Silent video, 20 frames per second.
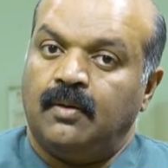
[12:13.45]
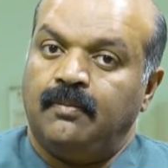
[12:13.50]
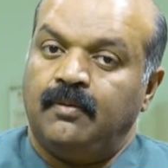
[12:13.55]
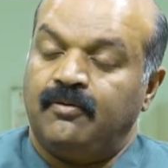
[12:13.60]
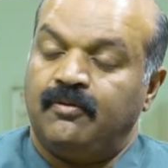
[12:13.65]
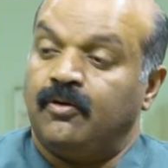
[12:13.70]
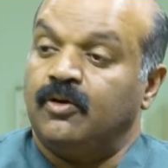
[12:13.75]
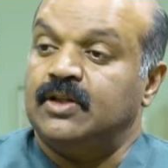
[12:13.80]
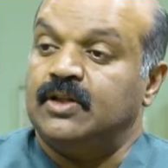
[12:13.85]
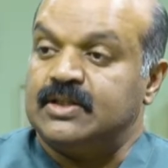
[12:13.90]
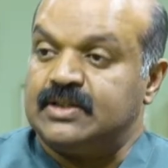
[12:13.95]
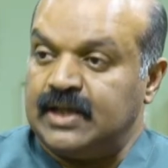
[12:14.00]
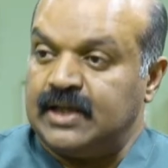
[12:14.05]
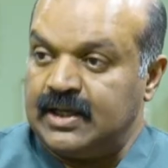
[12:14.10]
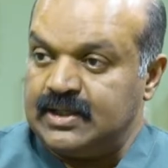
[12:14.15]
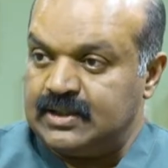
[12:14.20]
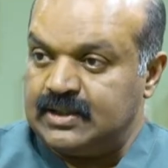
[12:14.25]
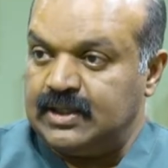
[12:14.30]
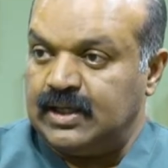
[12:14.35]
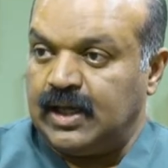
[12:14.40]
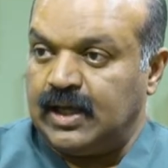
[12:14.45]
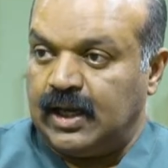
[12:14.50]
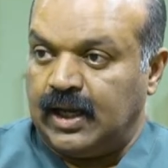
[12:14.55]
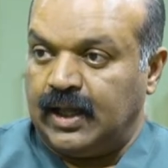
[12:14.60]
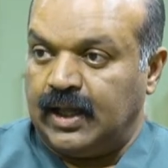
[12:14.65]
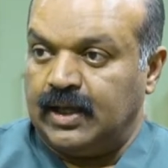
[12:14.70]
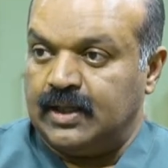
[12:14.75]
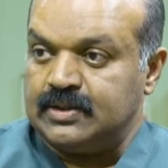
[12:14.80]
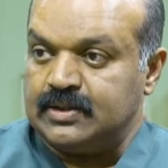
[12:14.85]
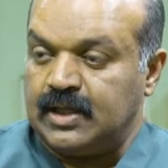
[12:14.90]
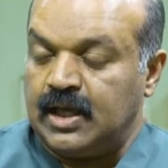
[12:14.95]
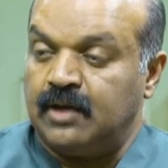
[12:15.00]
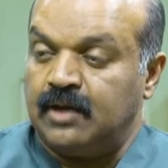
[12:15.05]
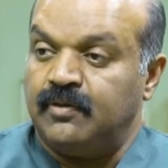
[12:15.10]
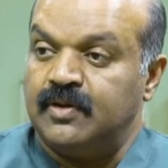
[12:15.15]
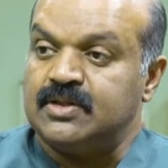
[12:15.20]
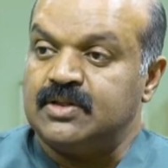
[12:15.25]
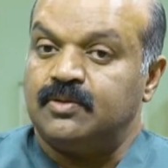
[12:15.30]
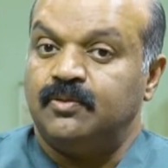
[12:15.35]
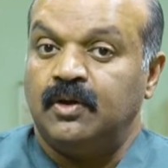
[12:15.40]
before they change the aligners, and
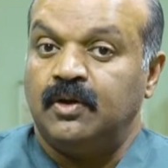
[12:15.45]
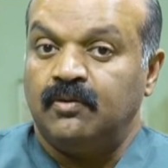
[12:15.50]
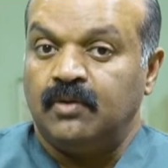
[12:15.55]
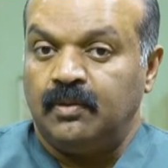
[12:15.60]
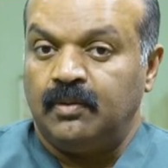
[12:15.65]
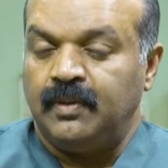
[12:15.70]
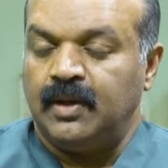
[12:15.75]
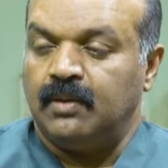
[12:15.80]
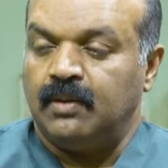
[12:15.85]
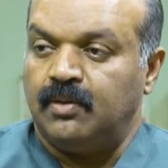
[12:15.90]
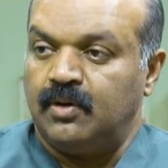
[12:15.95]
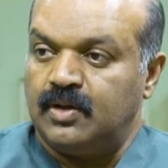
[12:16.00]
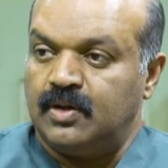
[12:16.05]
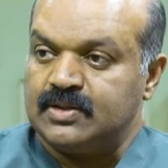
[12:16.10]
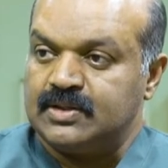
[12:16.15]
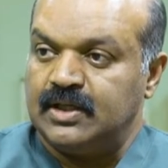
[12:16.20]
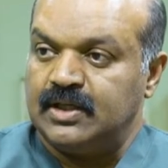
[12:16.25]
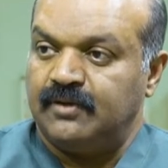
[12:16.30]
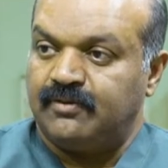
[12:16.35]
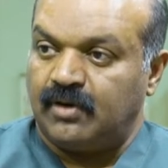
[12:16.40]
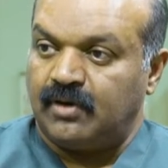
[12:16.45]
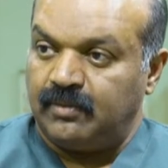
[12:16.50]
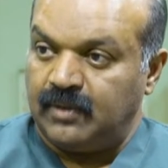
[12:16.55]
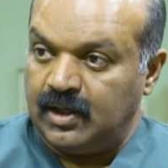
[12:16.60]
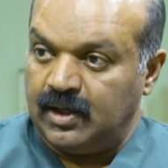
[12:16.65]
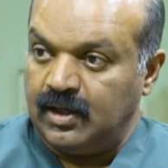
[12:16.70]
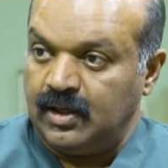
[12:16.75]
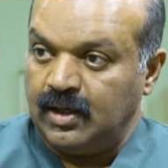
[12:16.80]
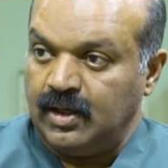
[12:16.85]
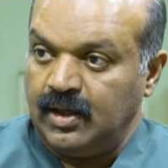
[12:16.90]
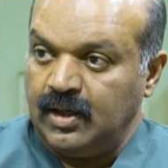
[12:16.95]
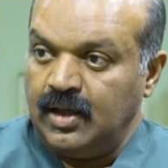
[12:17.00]
which we will be able to see from here